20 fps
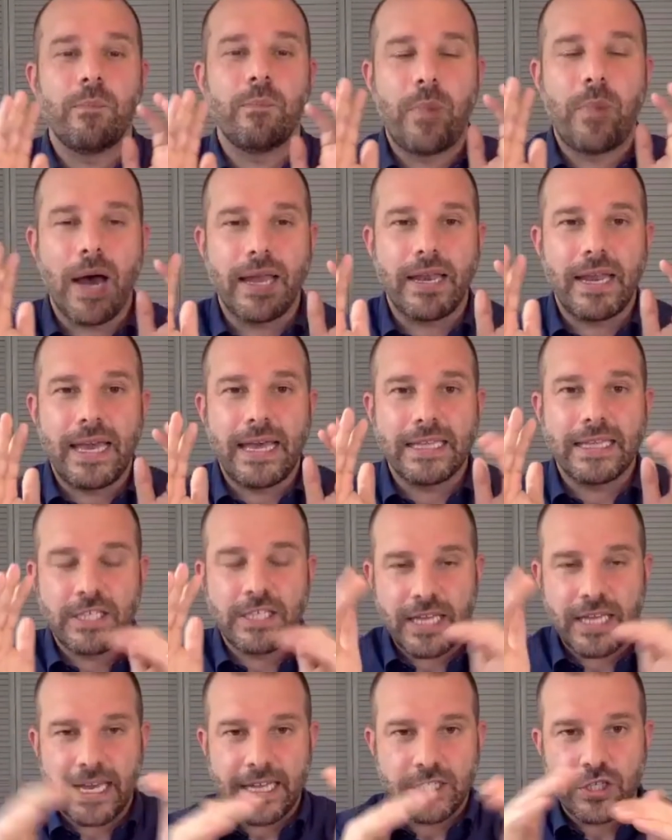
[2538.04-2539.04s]
But
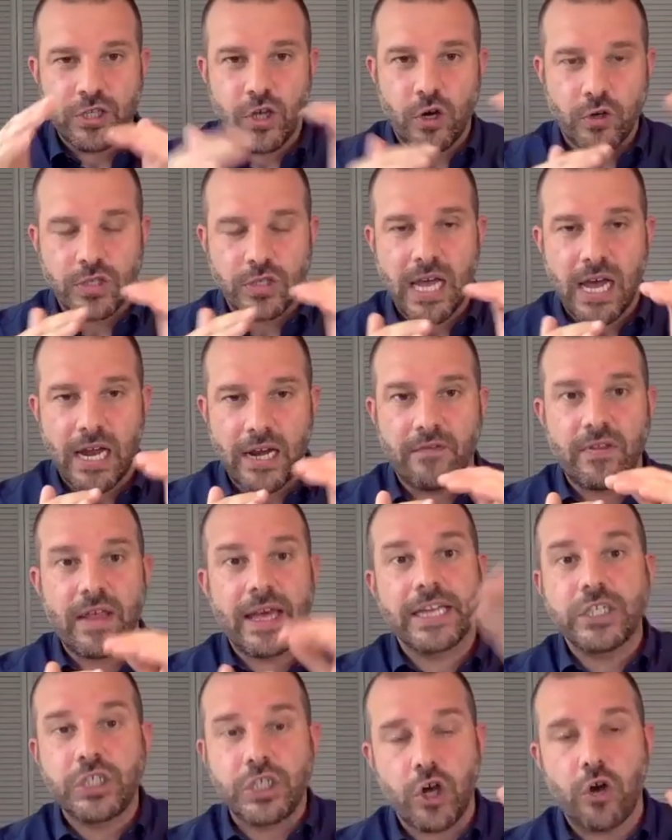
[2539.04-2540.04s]
it's those kind of
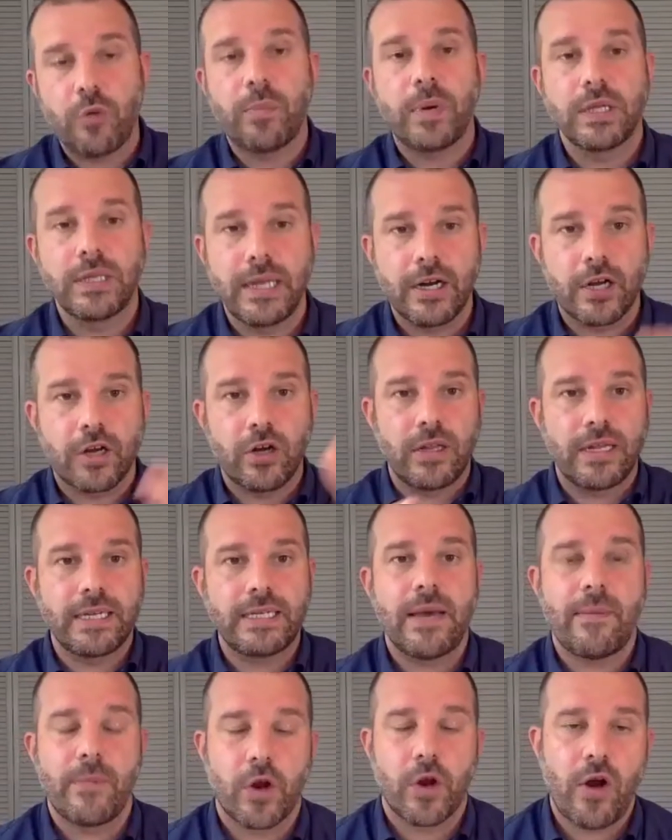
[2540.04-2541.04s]
like geopolitical and
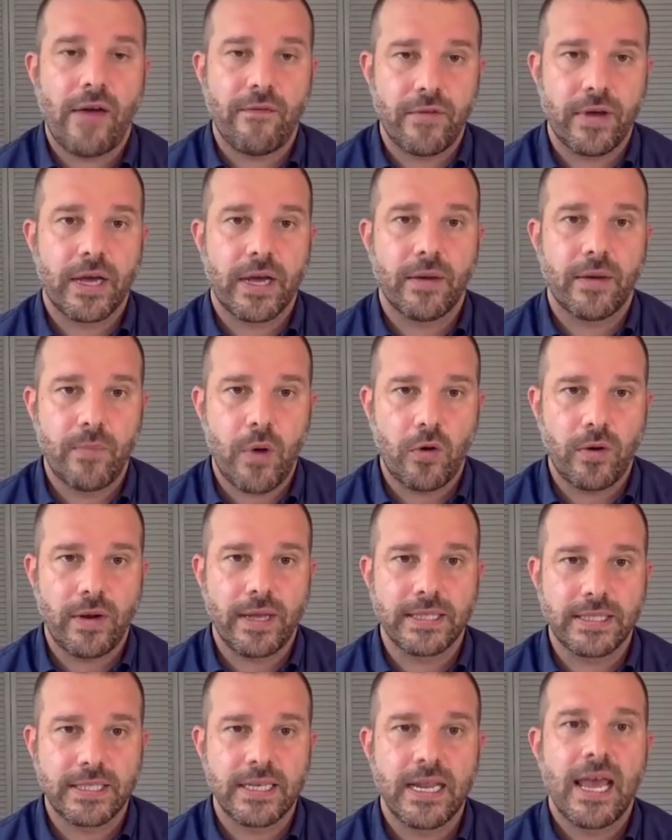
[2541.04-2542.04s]
demographic
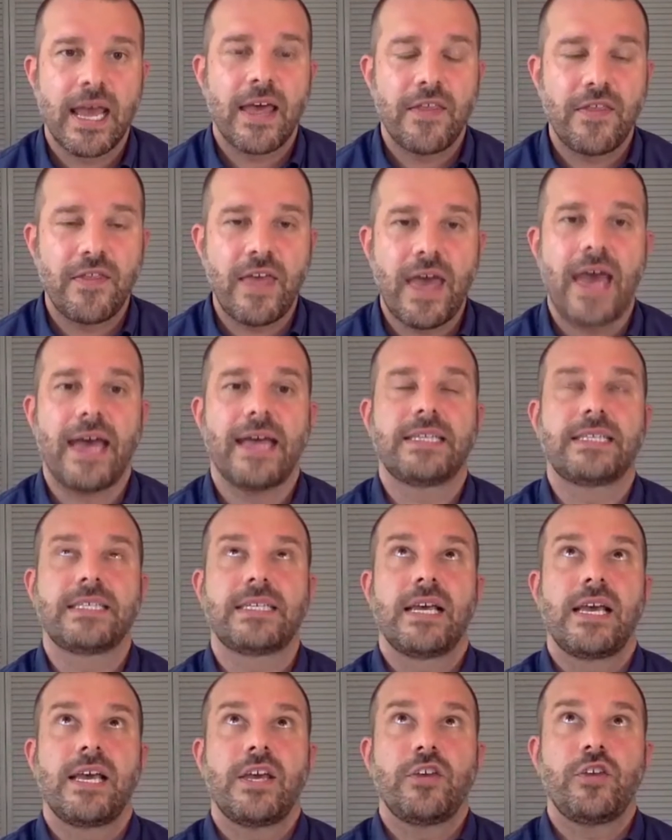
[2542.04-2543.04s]
components that,
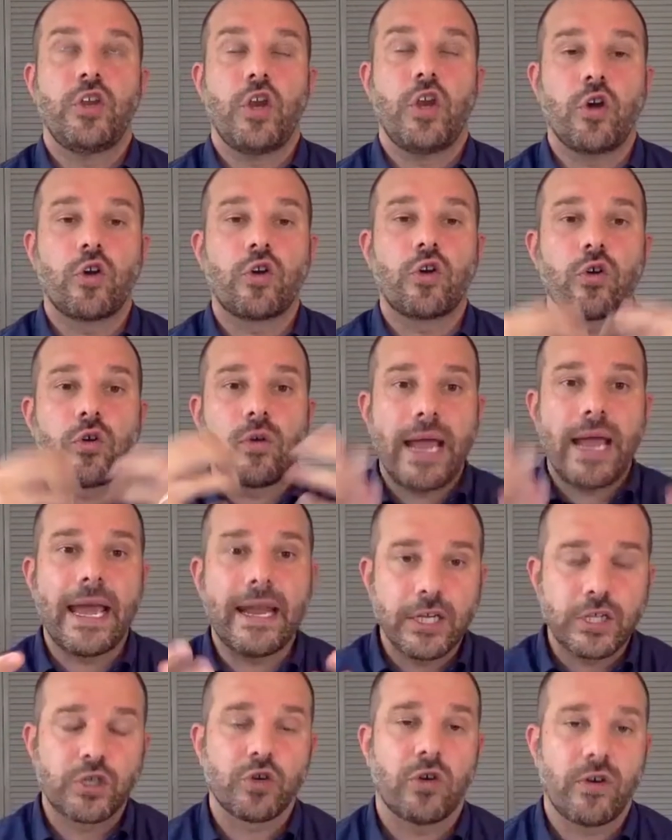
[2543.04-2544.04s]
create
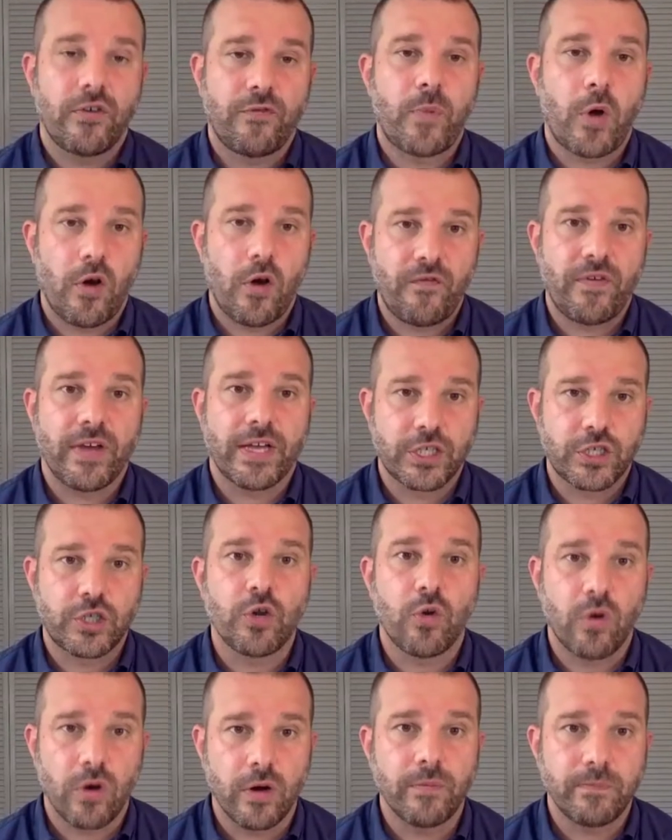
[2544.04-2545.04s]
a sort of perfect
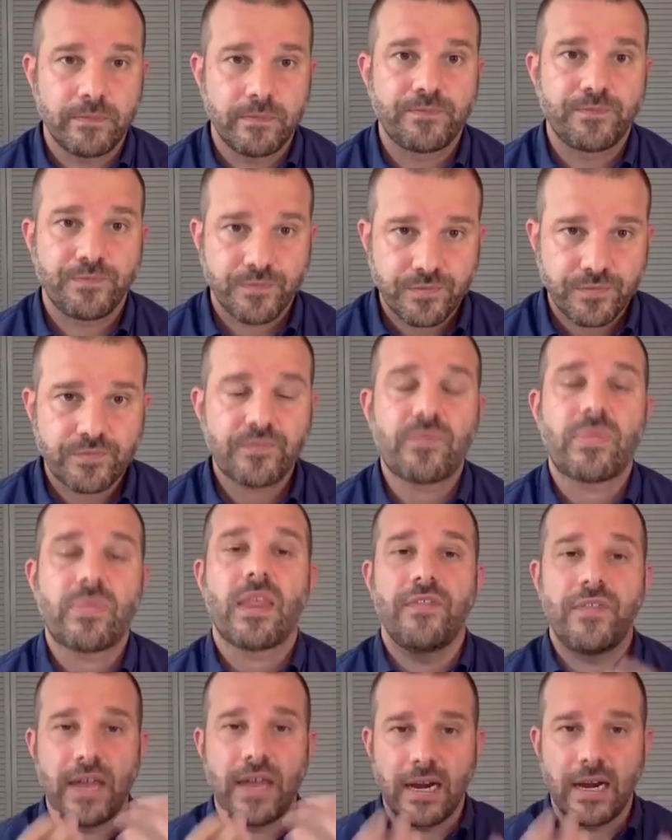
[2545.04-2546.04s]
storm
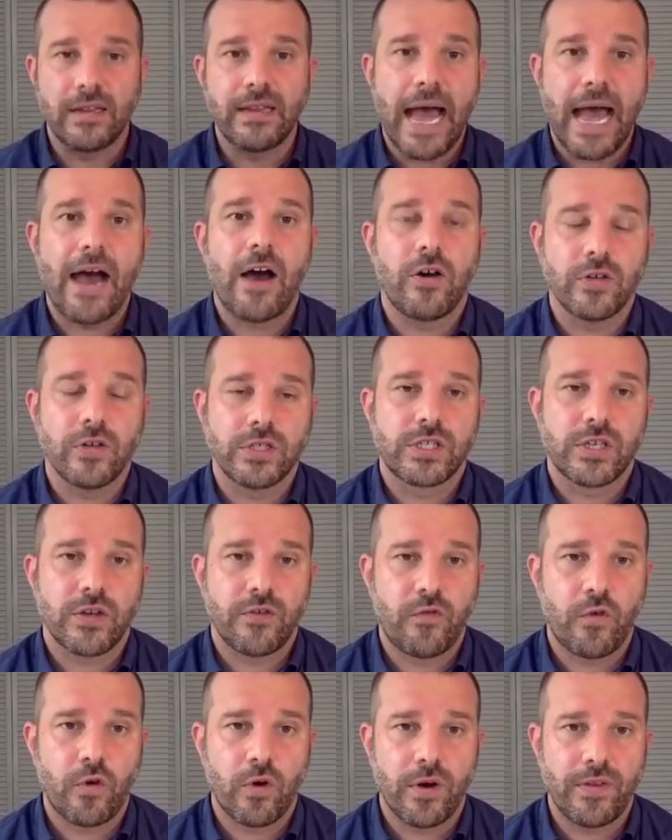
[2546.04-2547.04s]
that allows
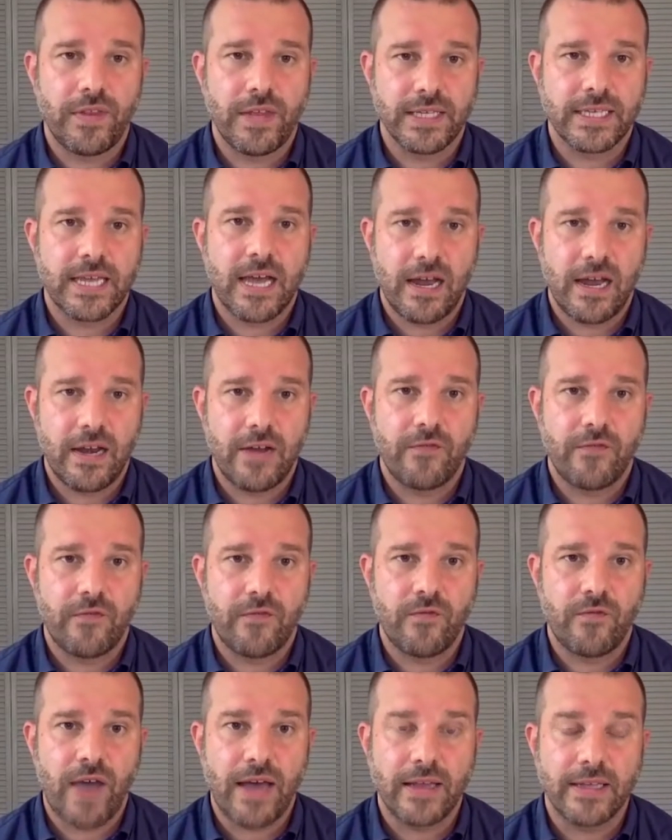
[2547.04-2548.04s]
for this kind of
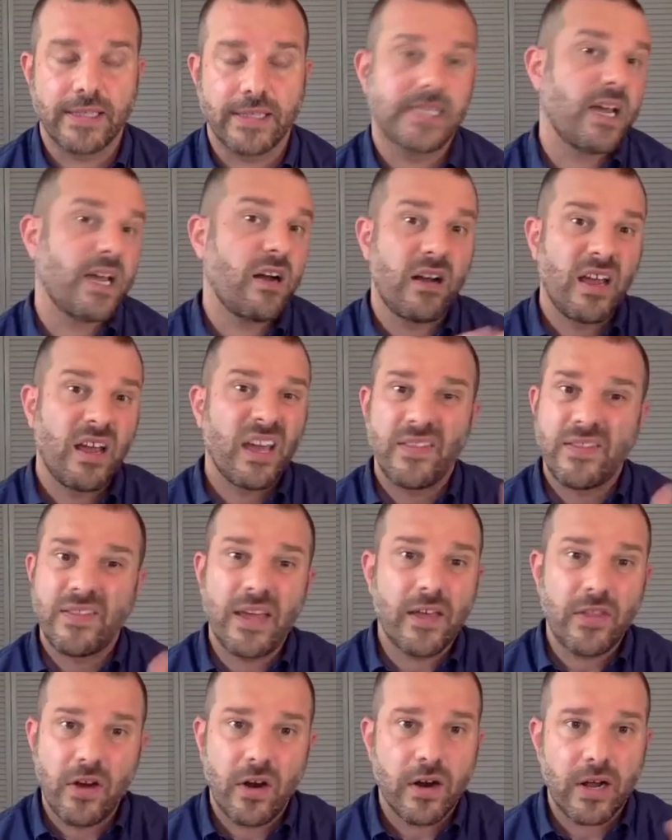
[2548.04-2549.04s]
violence there. The
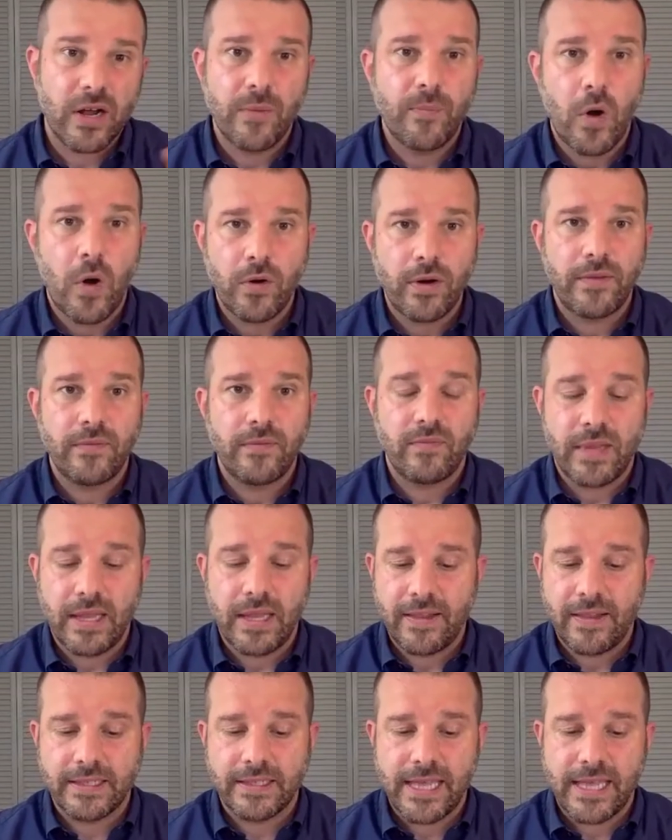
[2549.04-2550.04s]
other component
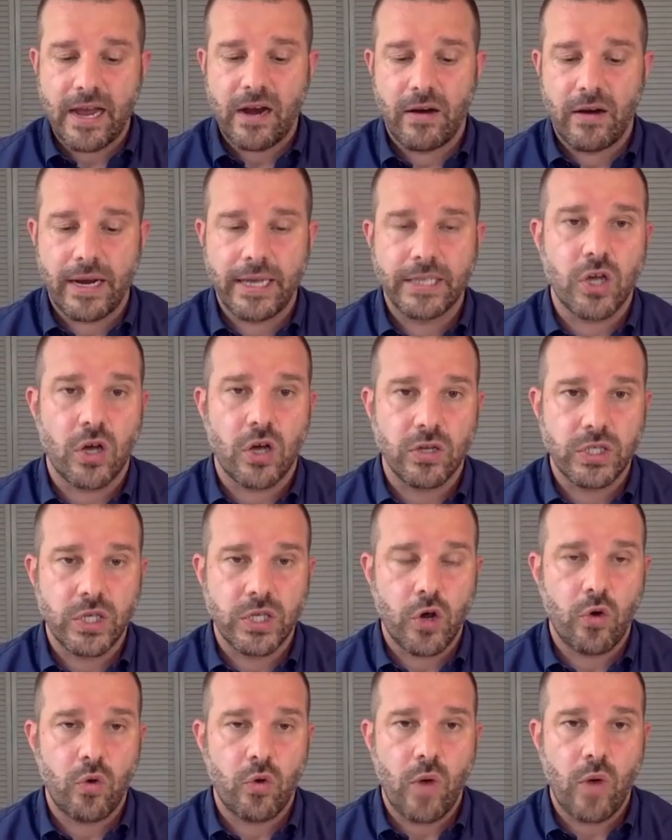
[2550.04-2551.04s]
that's there is
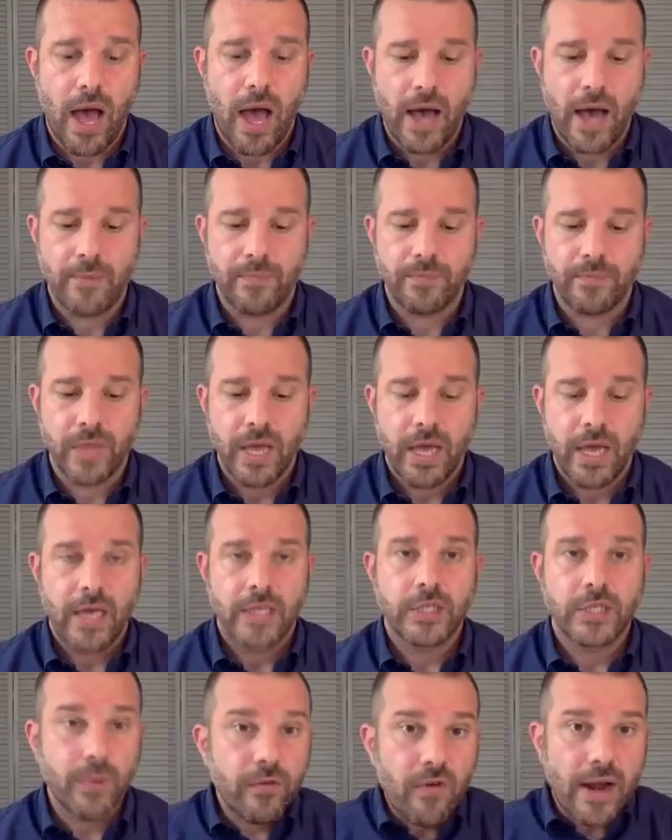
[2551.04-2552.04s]
also,
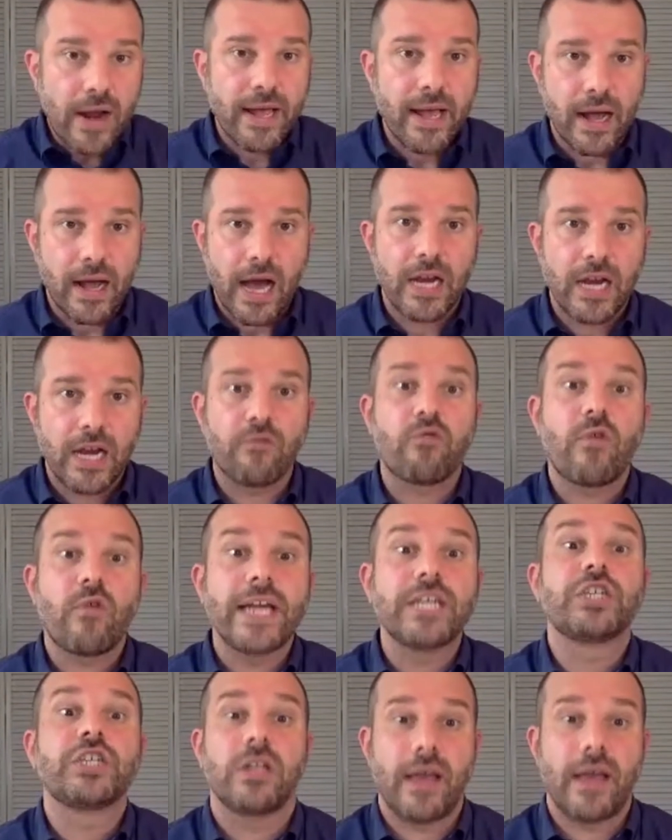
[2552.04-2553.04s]
to be frank, a kind of
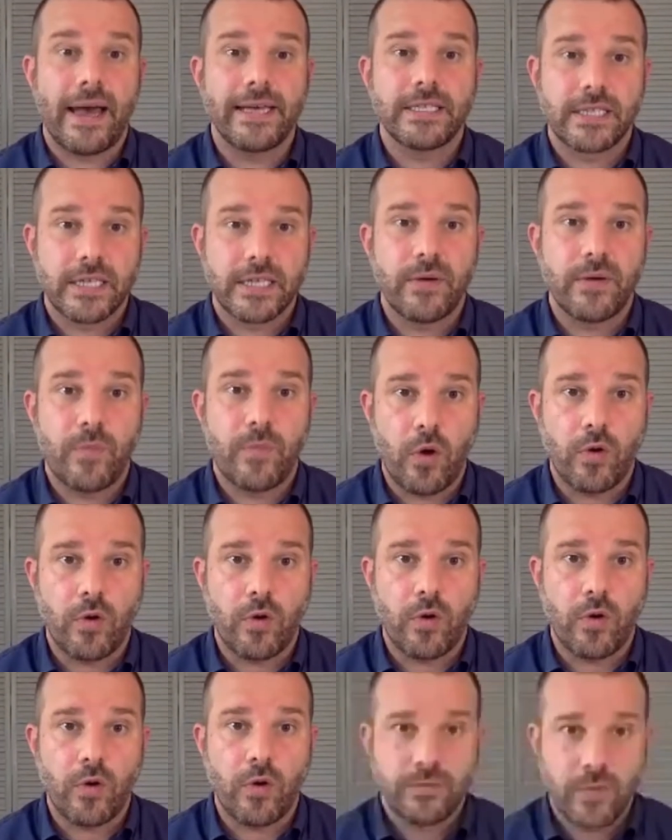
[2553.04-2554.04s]
racialized component,
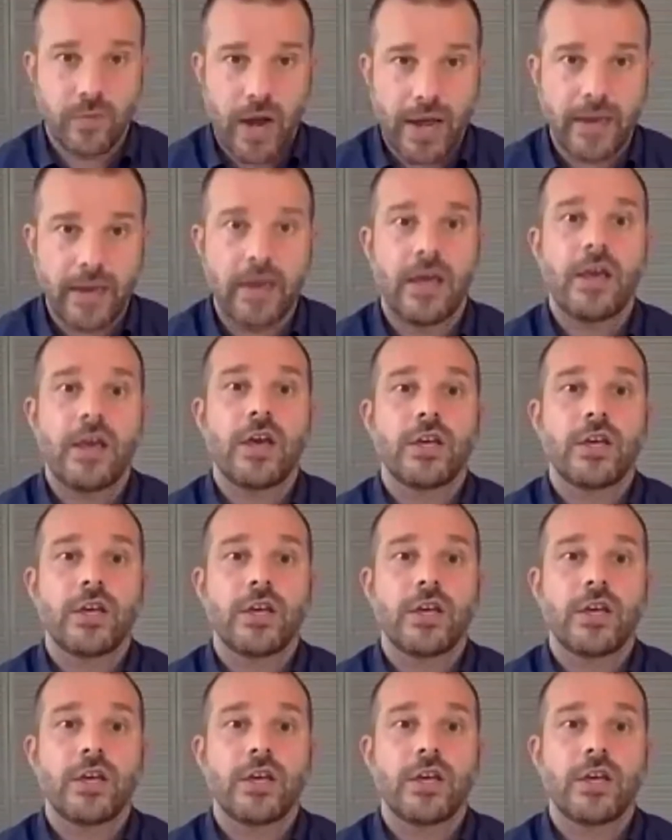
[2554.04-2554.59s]
right?